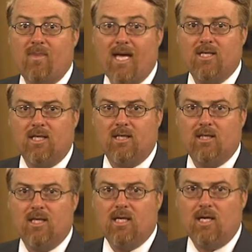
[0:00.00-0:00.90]
mandate,
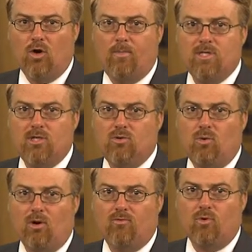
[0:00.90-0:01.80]
it opens the
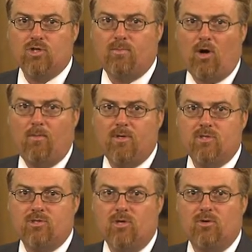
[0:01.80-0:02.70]
door for small
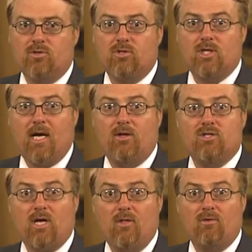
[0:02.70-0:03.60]
business owners to
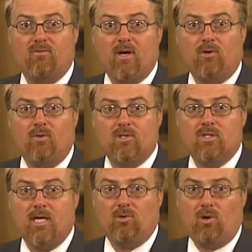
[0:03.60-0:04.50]
challenge other federal and
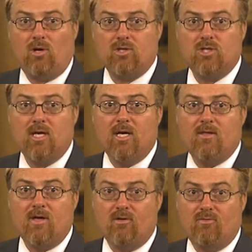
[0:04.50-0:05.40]
state laws
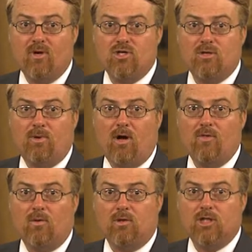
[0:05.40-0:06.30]
that infringe upon
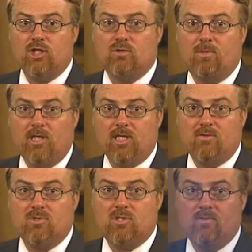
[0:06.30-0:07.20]
their religious
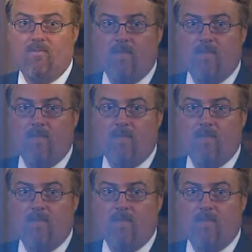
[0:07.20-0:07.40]
beliefs.